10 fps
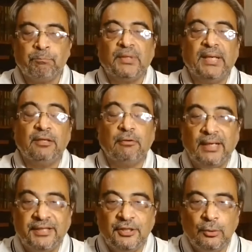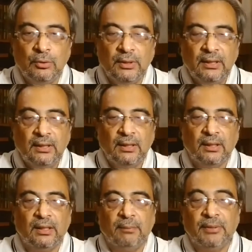and gratitude
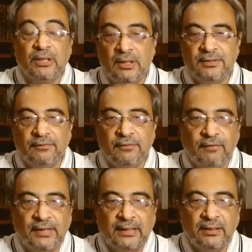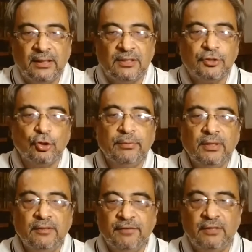uh, because of the fact there are so
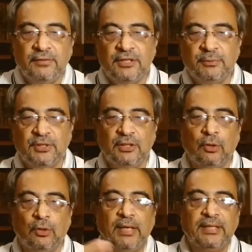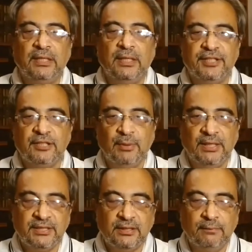many favors which the Almighty has
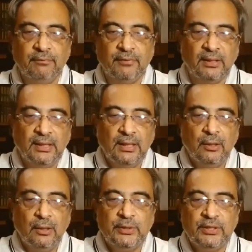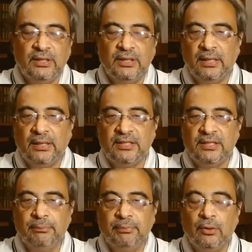blessed them with, which they can
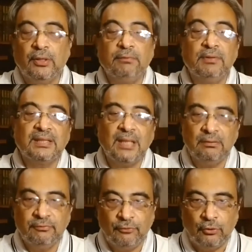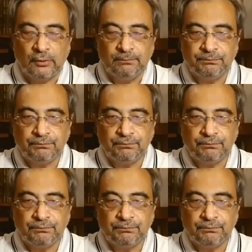simply not even account for.